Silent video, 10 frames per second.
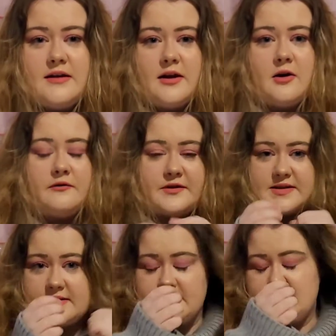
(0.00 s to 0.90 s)
Now,
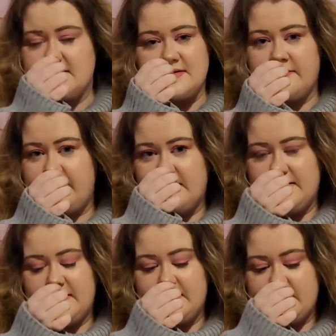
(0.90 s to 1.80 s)
obviously, this isn't
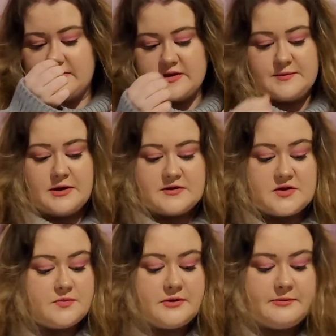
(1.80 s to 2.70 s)
affiliated or
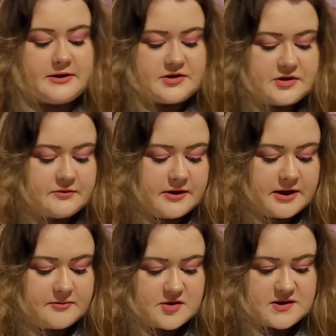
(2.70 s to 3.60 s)
sponsored by Peachy Queen.
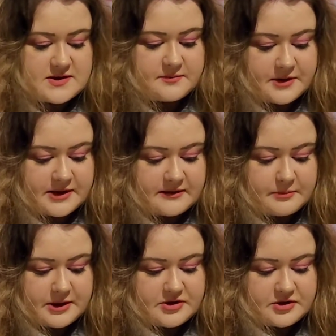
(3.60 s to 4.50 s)
I'm just a big
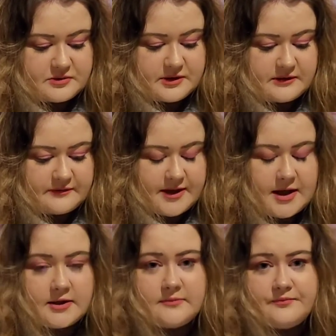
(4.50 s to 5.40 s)
Peachy Queen
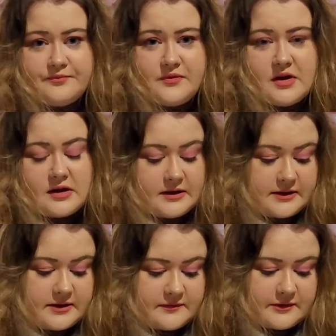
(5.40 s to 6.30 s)
fan. I
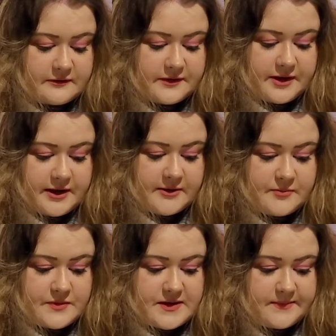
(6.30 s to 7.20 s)
like the lovely
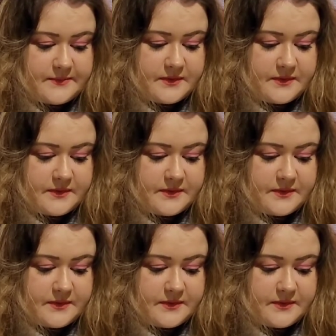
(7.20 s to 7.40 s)
items.